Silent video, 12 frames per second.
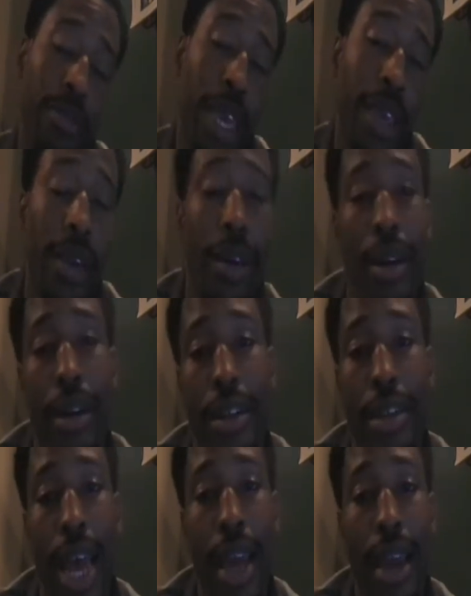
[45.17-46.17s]
make a, a
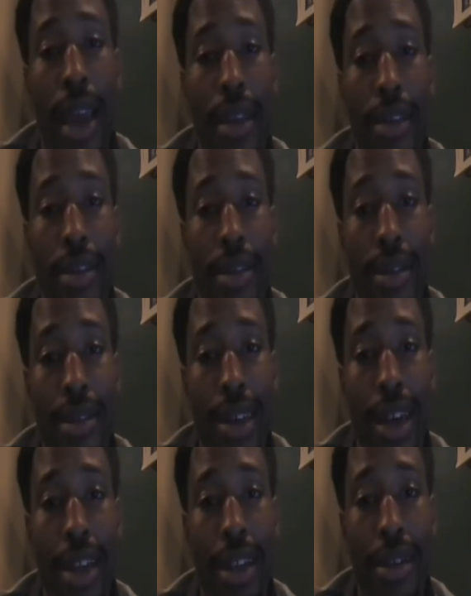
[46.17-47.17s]
jackass
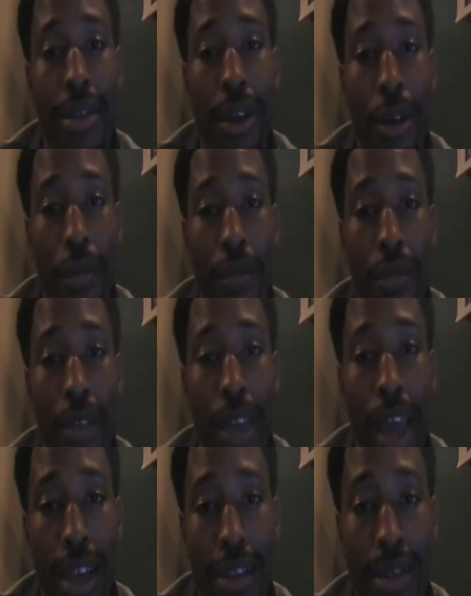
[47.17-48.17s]
out of yourself.
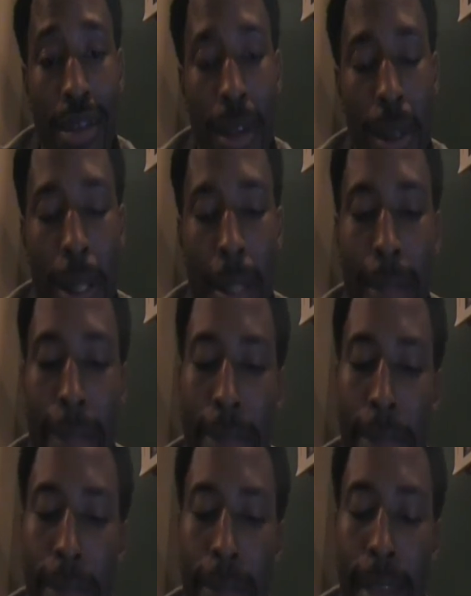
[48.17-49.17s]
Yes.
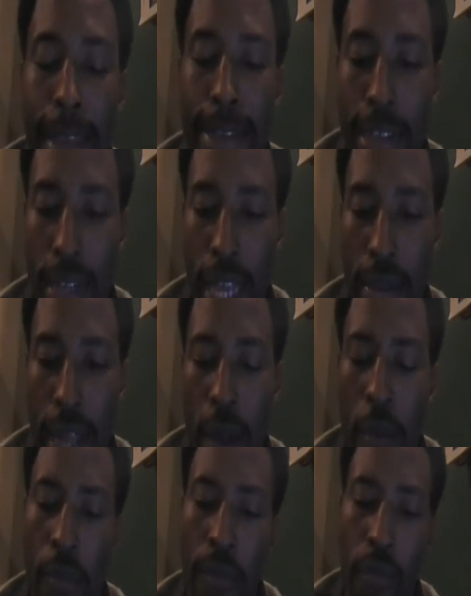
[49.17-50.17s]
Here's the thing.
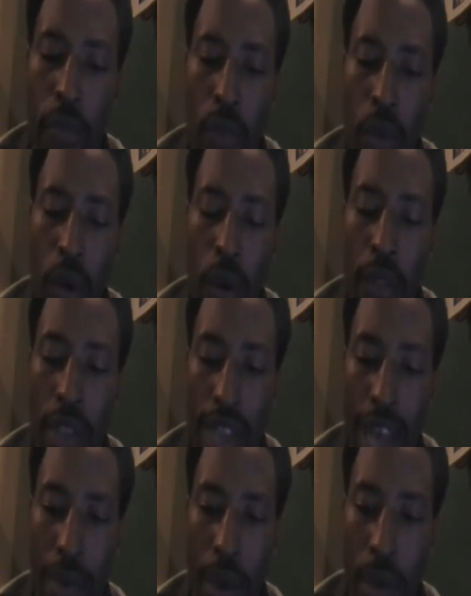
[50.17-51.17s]
Now, off the
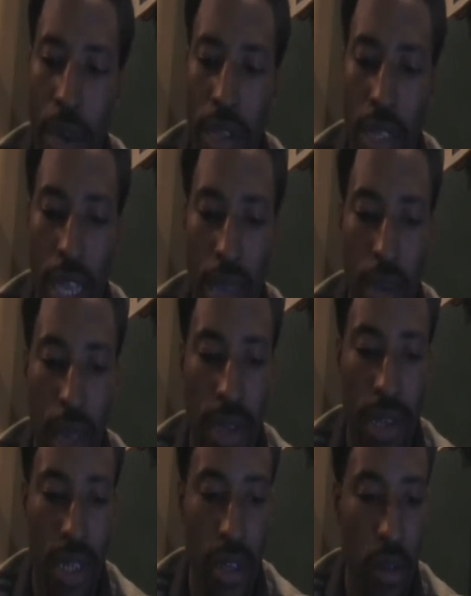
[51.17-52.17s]
top, I want to say I
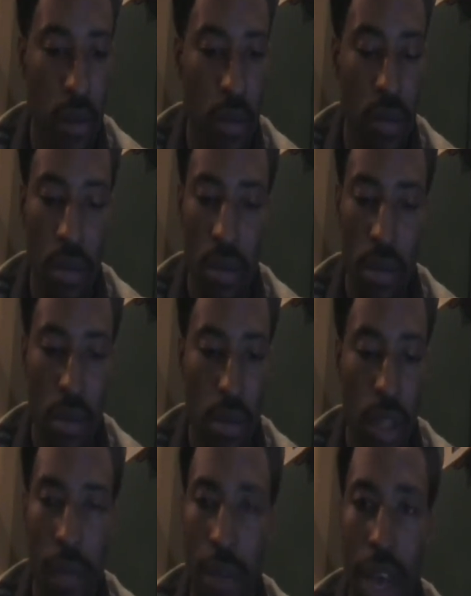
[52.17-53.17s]
still
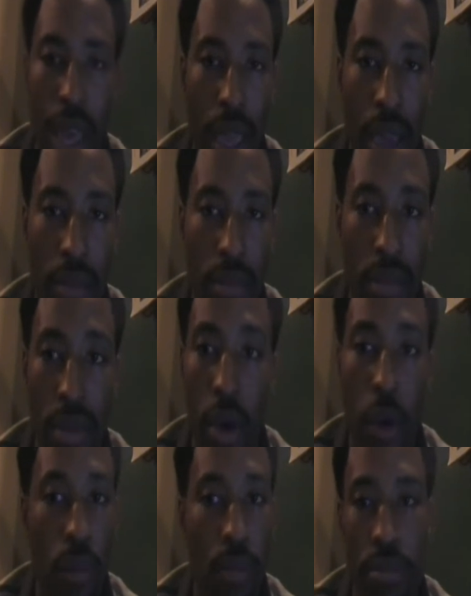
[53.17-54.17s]
love Kanye.
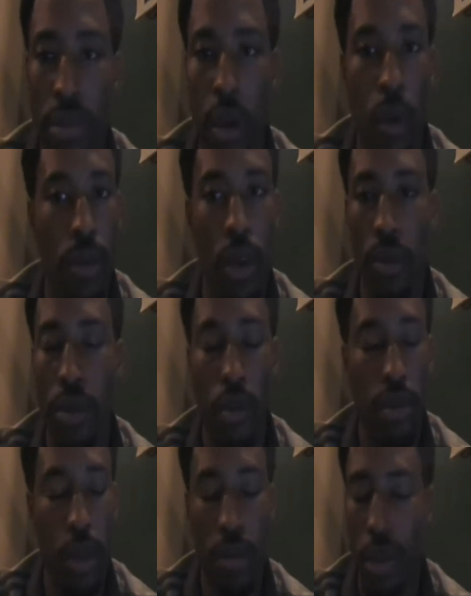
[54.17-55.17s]
Dope, dope, dope,
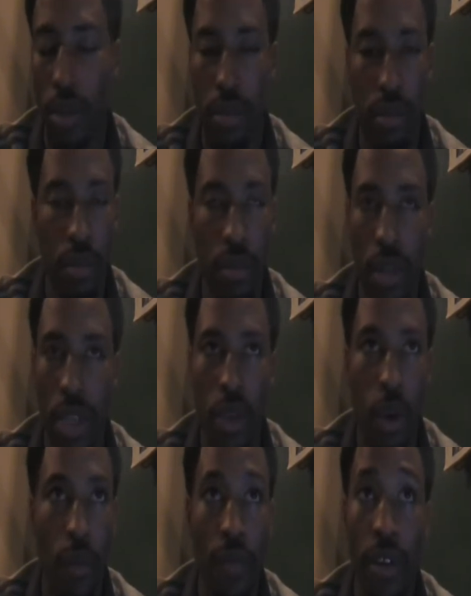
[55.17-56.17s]
dope, dope, dope. He's
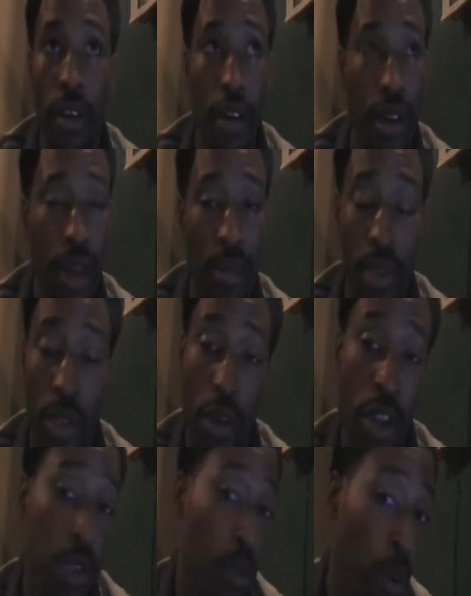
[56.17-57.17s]
off the hook. I'm still
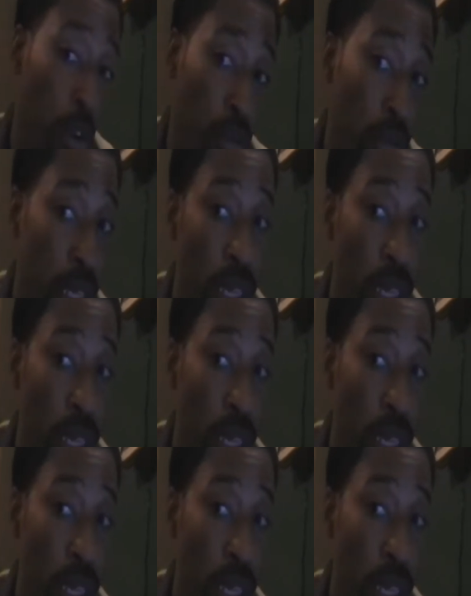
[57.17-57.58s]
going to support him.